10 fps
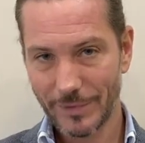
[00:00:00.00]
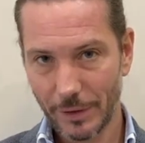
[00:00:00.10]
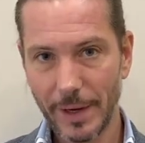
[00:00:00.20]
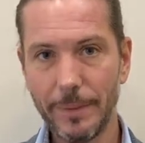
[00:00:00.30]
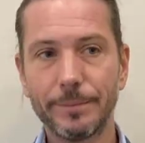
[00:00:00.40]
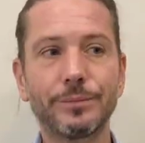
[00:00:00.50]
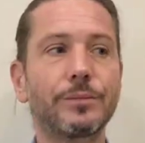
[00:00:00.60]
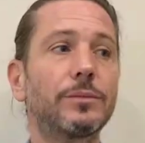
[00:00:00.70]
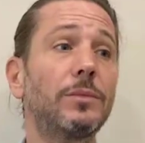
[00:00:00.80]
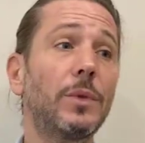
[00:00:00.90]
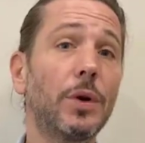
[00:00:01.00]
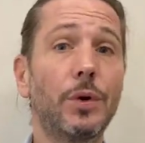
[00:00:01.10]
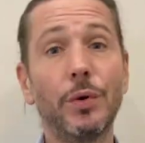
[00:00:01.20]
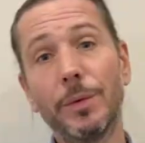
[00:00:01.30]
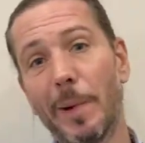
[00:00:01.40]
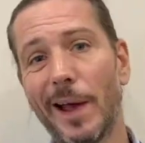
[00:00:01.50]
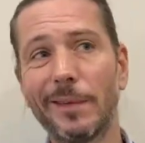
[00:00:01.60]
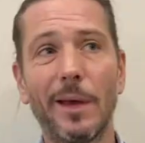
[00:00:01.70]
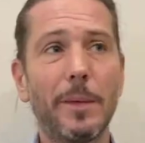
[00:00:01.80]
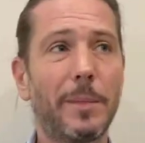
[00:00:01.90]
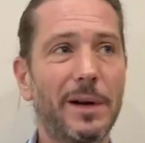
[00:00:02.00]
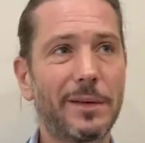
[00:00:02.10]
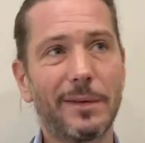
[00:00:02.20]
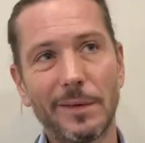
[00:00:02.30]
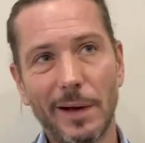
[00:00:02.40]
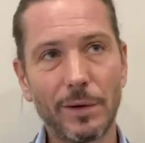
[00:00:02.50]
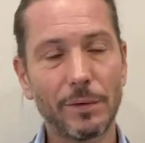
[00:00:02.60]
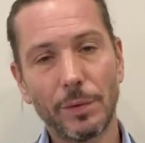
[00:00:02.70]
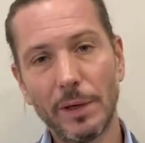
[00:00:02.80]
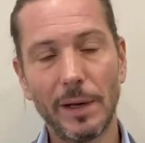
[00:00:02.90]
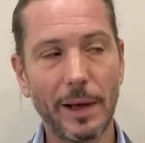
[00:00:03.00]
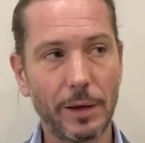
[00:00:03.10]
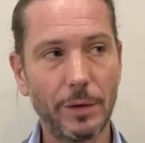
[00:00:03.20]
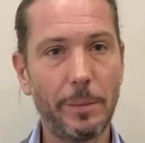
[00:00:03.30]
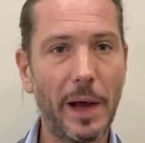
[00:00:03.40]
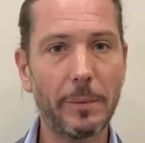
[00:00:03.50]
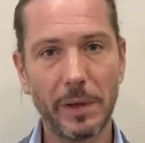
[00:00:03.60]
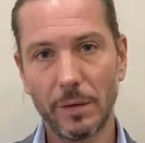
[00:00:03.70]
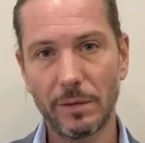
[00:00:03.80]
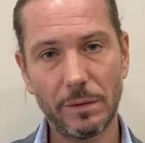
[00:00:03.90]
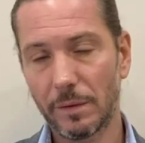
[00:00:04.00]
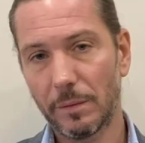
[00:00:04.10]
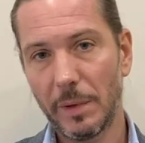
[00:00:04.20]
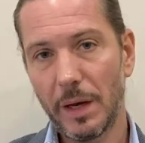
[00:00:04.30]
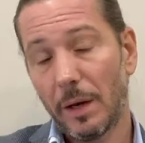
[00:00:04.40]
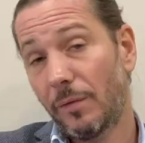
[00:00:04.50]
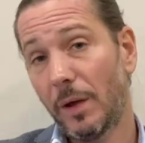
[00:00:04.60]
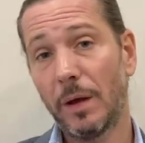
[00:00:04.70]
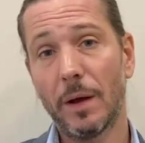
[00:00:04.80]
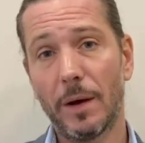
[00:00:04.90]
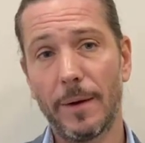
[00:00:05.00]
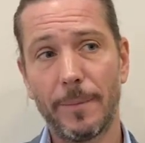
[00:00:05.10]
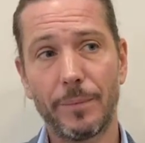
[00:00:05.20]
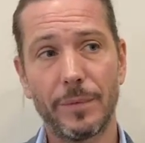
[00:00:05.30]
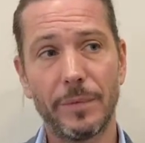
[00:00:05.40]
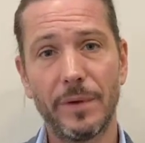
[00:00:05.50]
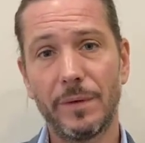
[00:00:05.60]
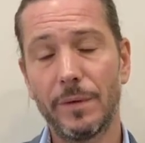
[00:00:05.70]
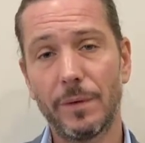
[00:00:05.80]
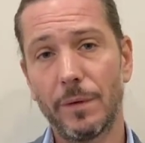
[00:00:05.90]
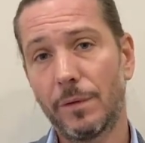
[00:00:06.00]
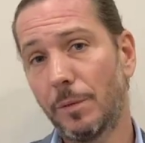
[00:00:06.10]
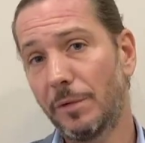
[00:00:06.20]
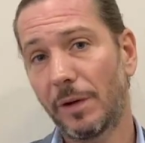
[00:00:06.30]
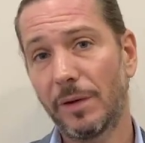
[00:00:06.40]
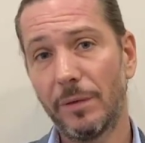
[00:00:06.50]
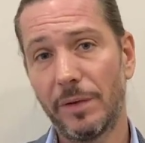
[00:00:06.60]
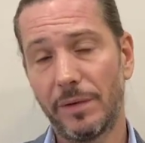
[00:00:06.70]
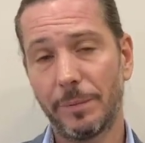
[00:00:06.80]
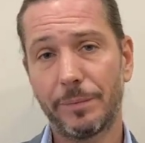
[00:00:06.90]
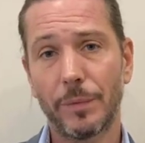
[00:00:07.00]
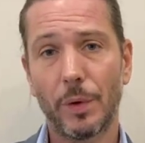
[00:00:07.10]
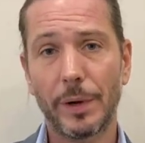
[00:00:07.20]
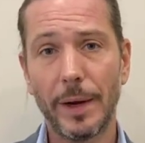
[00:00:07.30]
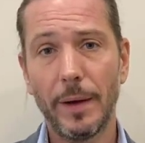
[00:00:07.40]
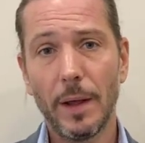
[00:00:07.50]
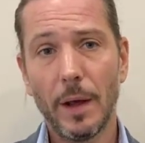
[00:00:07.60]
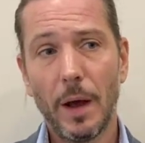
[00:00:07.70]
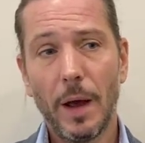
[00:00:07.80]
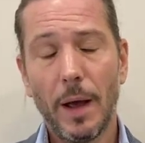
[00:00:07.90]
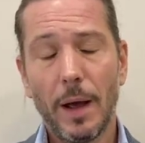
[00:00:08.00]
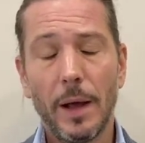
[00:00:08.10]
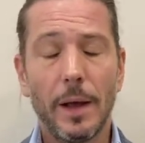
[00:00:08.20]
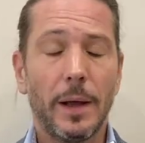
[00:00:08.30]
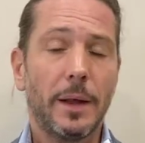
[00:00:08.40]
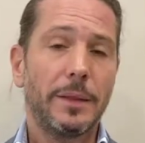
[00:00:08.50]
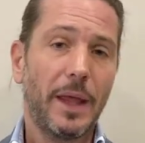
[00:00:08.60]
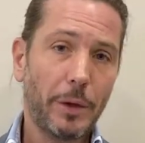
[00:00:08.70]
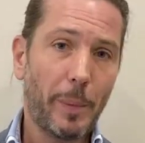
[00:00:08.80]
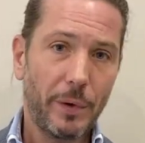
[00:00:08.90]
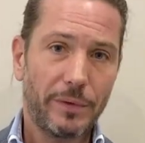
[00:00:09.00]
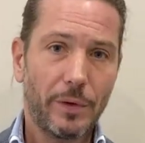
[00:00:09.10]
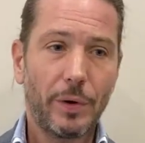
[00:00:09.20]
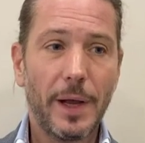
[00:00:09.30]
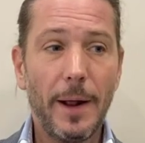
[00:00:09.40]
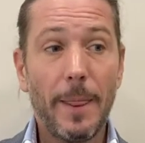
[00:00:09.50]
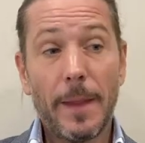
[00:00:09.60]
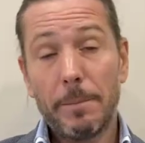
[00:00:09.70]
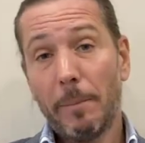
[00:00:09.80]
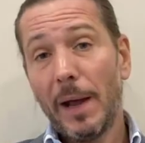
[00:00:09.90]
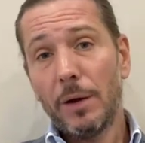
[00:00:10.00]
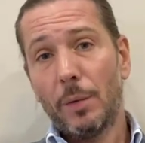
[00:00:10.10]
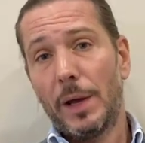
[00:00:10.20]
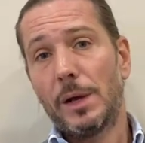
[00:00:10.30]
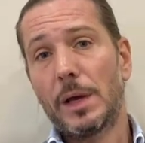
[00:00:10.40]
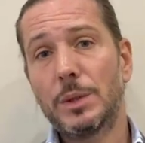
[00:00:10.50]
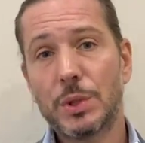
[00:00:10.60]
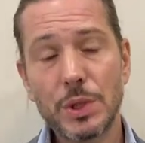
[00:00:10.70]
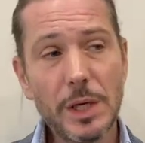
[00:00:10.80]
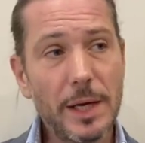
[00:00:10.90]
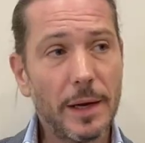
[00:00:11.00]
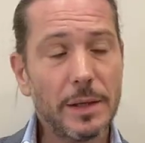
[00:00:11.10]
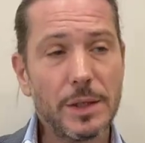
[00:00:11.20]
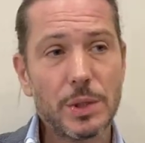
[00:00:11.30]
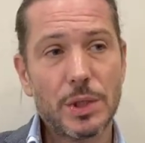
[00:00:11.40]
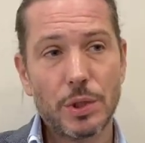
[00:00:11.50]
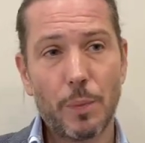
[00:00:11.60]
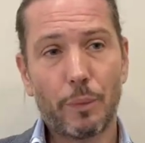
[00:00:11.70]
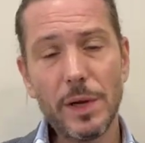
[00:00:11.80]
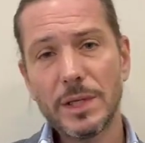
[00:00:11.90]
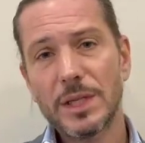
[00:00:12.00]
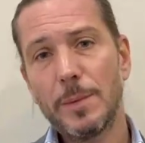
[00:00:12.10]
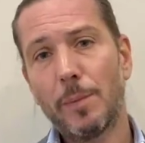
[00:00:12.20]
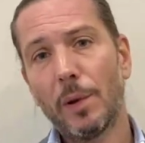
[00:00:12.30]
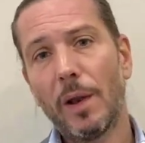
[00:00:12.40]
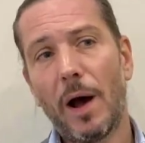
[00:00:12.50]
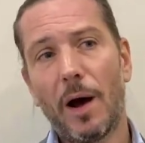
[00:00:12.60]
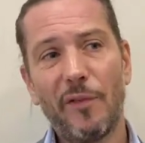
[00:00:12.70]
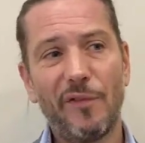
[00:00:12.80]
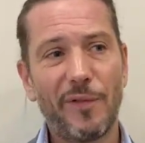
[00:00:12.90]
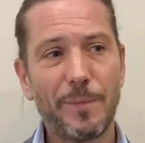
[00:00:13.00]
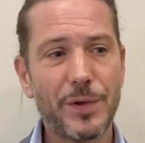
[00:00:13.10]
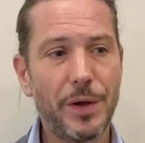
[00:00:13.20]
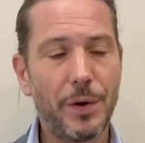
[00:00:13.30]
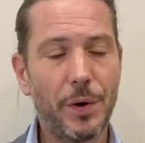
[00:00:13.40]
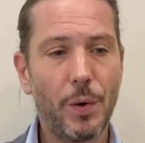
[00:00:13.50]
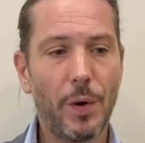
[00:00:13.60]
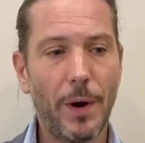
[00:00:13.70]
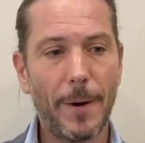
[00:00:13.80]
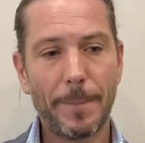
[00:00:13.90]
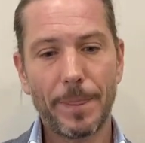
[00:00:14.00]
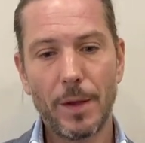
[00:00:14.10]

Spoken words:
Okay, good, bad, but I don't really like good, bad because it doesn't mean anything. This is subjectivity. Okay, that's the point. Okay, and by the way, you can see this is the principle of, you know,